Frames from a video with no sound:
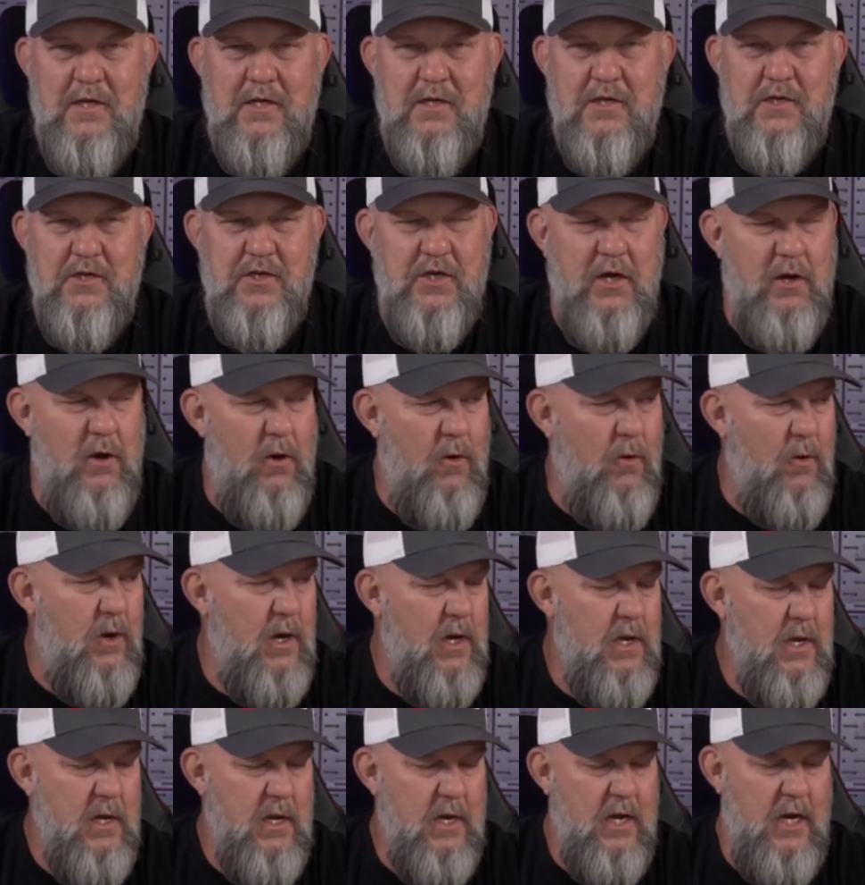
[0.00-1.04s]
So
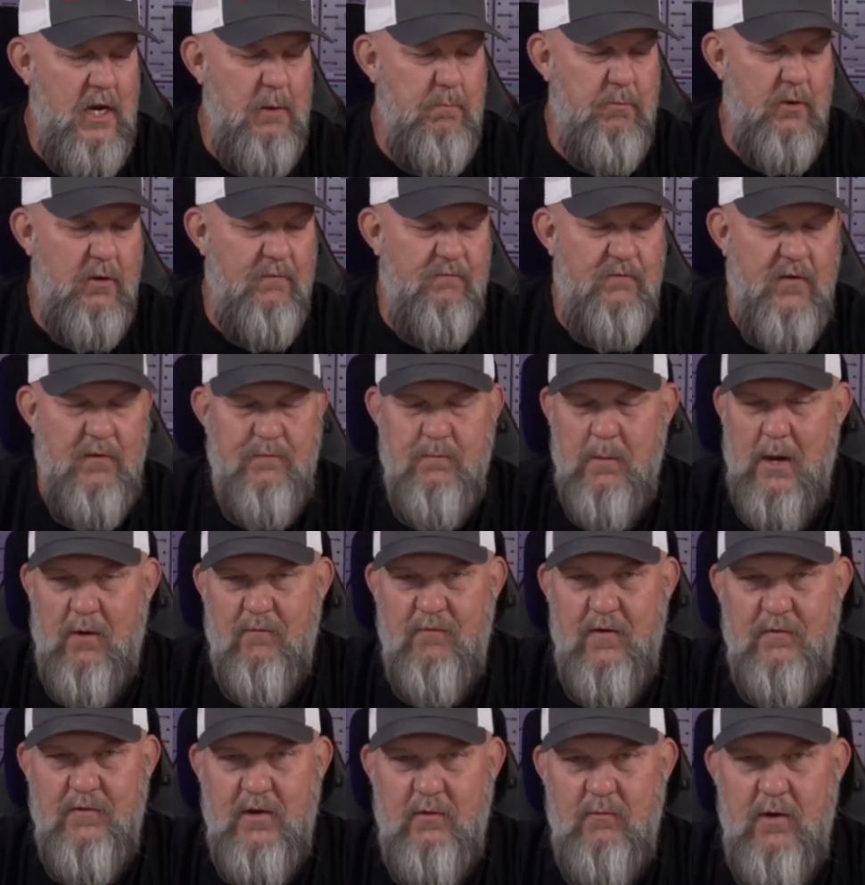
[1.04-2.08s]
he put about
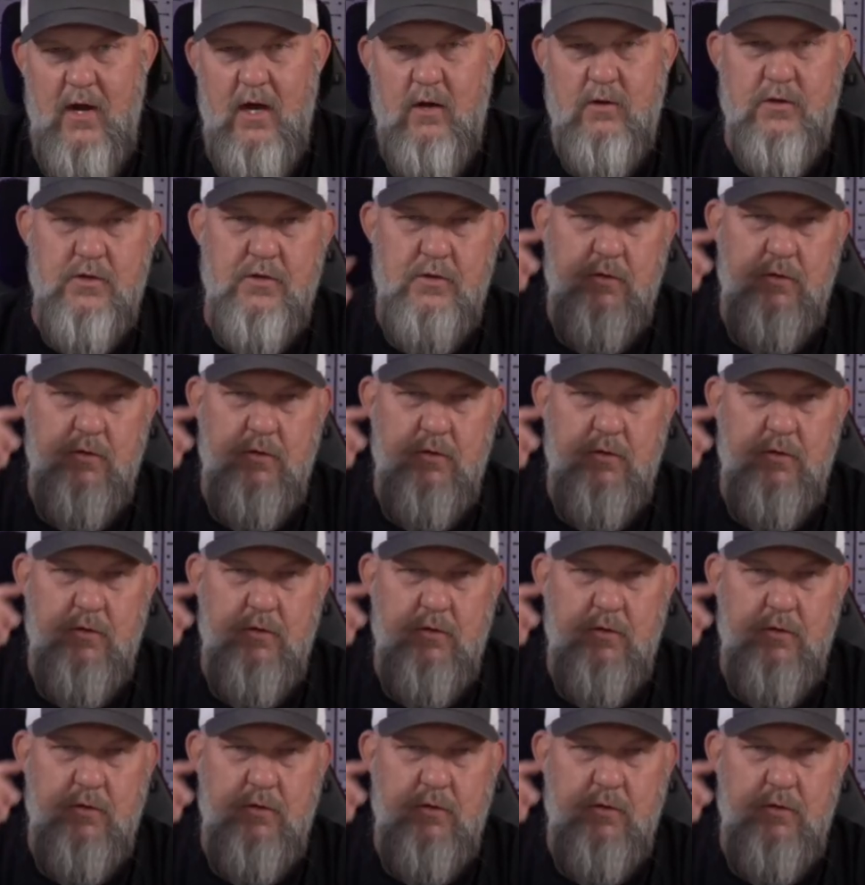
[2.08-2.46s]
50 rounds